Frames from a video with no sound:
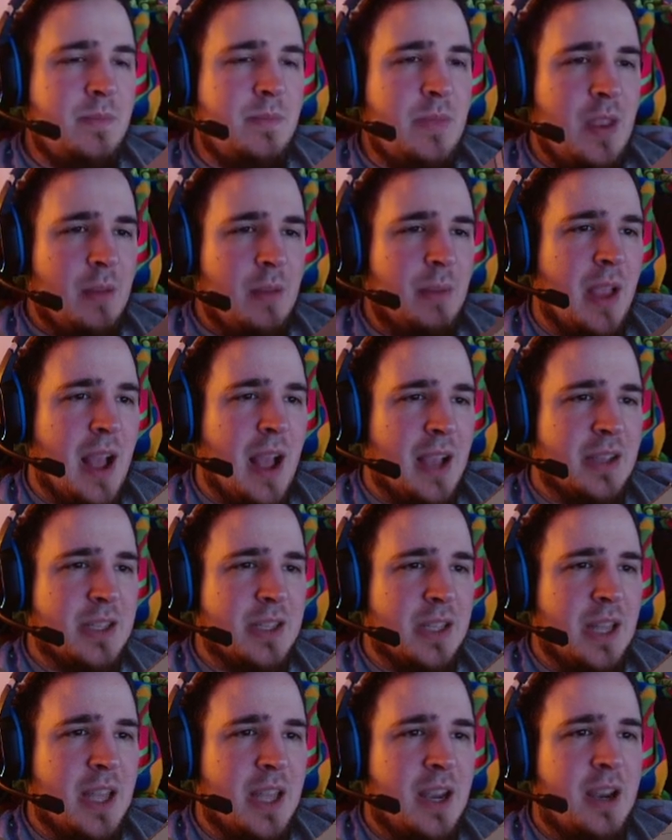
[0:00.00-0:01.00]
be
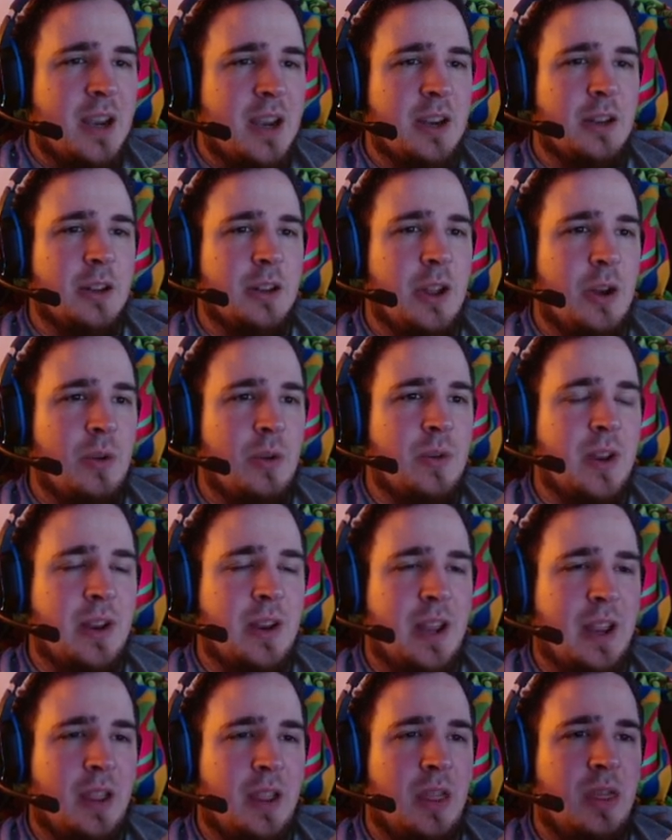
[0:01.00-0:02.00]
isolated and alone and
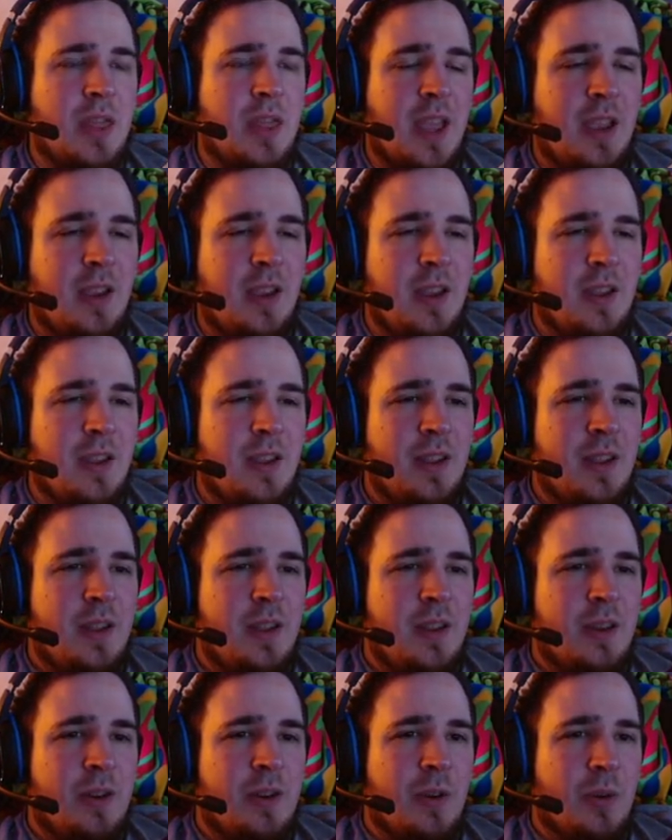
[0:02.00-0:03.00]
like think.
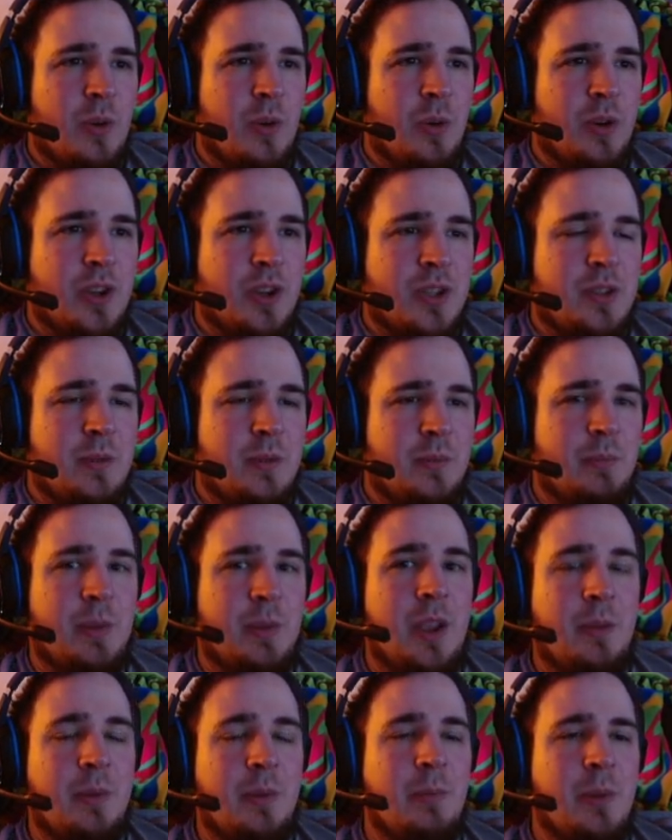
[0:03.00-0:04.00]
Or just
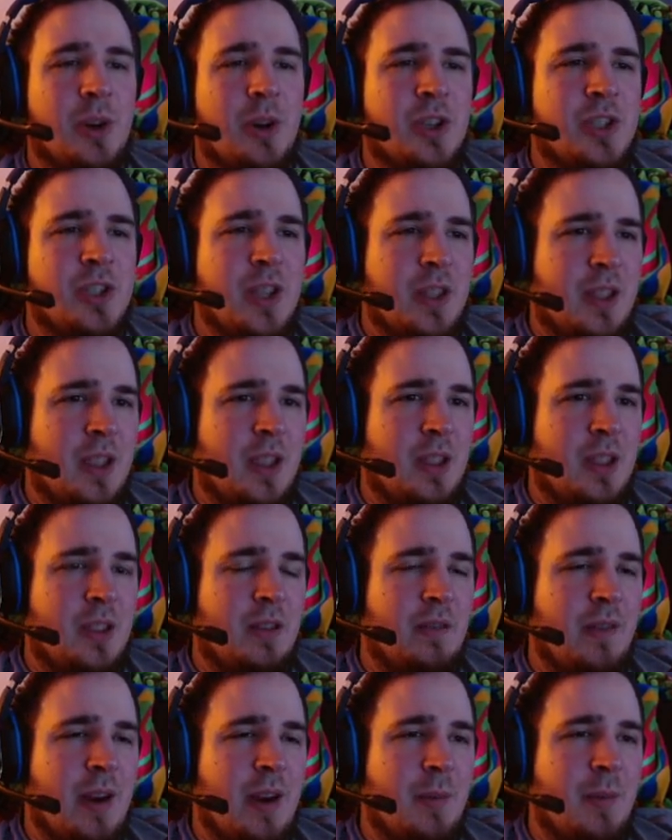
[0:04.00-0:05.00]
become immersed in the
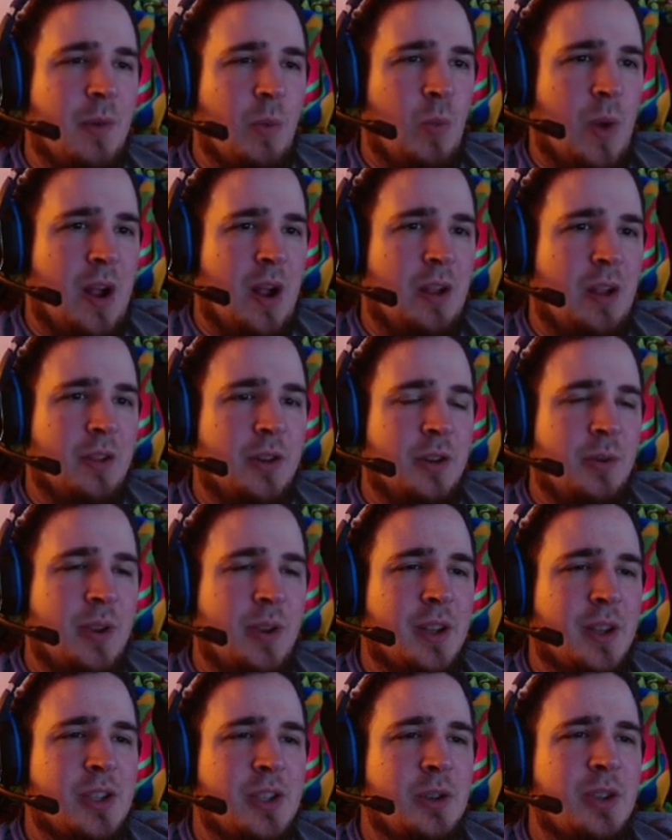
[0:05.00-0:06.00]
environment while they're doing it.
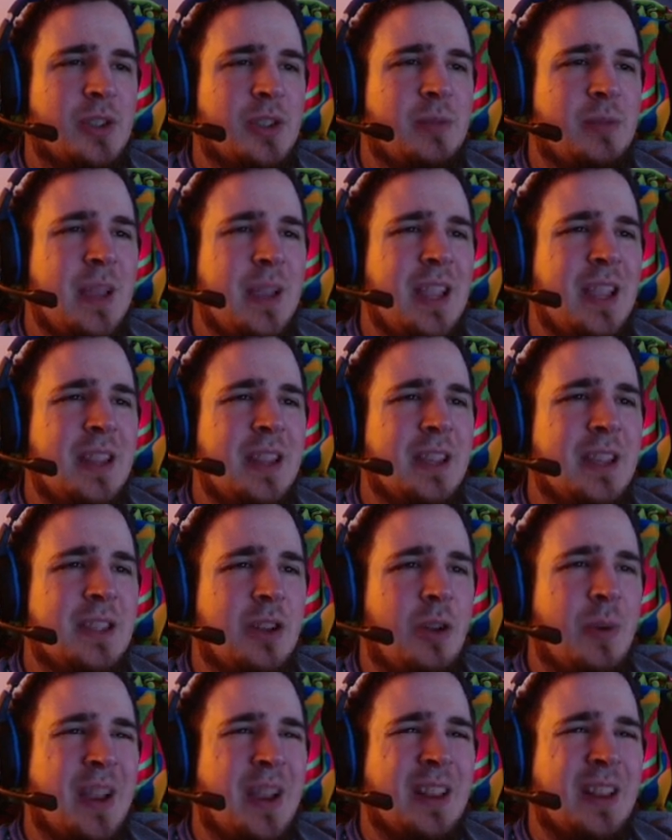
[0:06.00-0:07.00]
So just making this
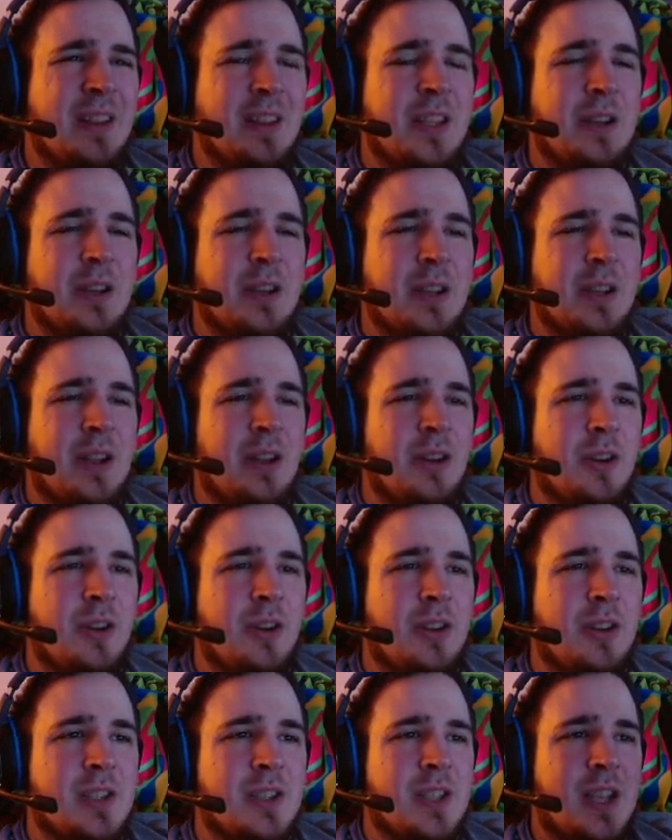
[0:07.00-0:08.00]
hallway a little longer in
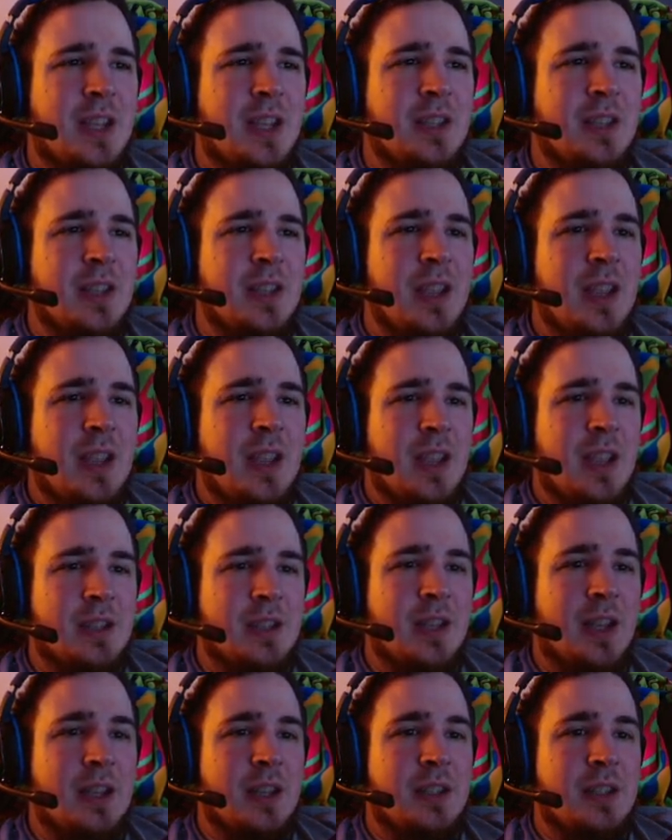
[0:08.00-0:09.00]
this case is
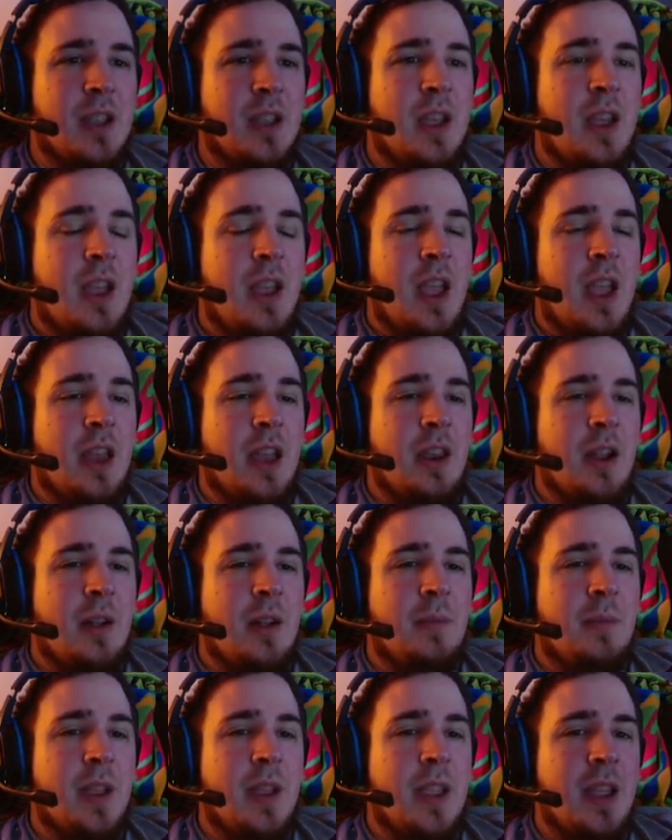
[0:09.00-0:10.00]
nice. And
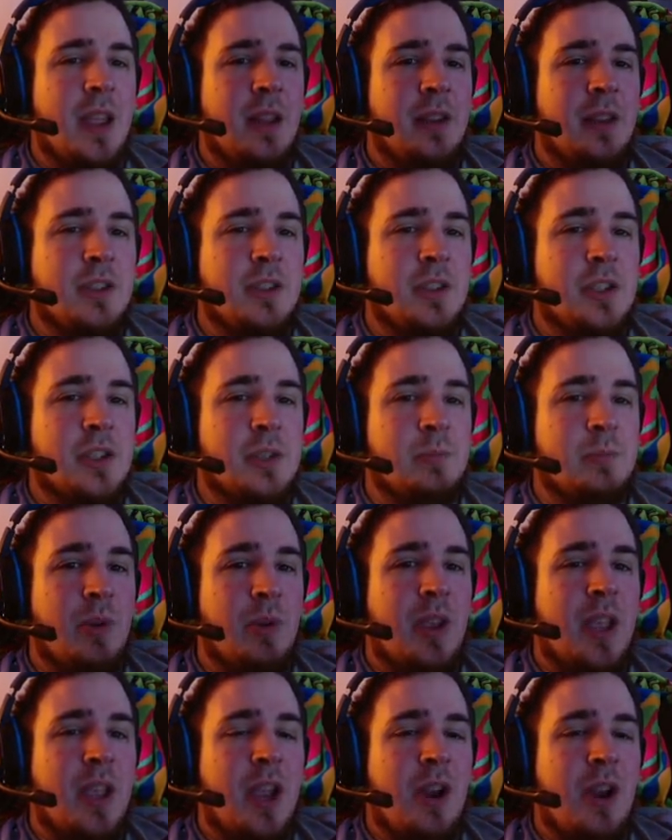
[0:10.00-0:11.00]
again, this is a
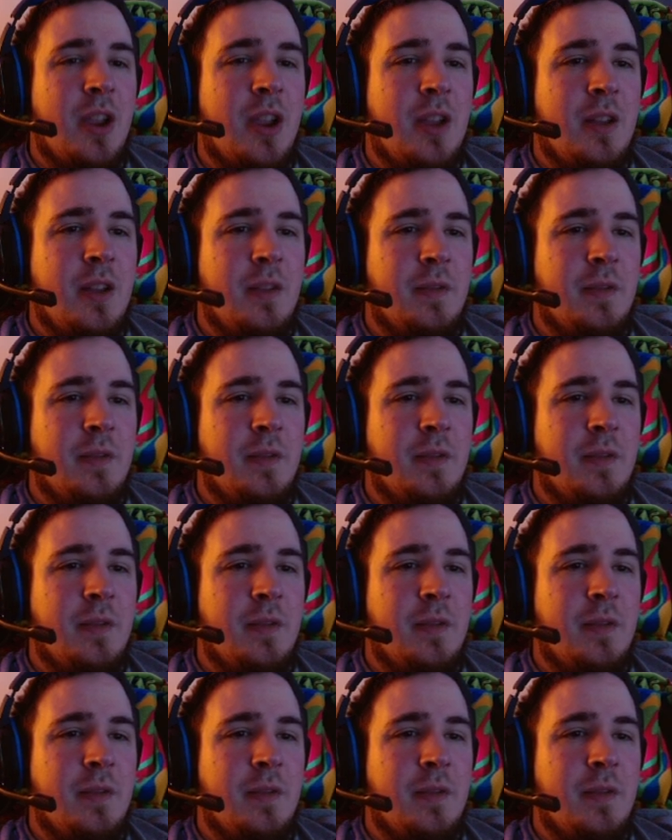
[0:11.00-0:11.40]
spooky area.